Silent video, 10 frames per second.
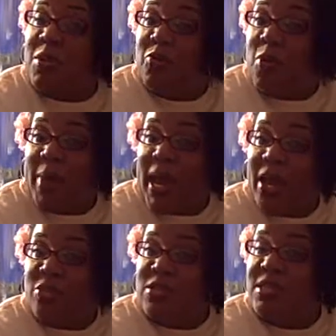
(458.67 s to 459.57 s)
for my
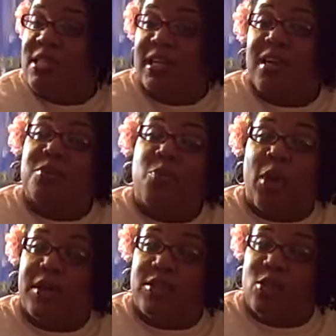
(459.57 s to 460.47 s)
hater since he loves
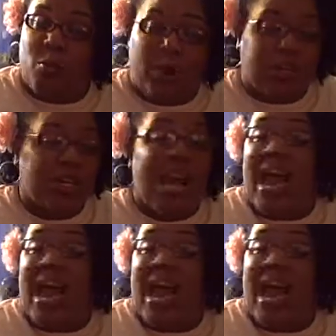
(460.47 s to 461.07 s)
Brandy so much,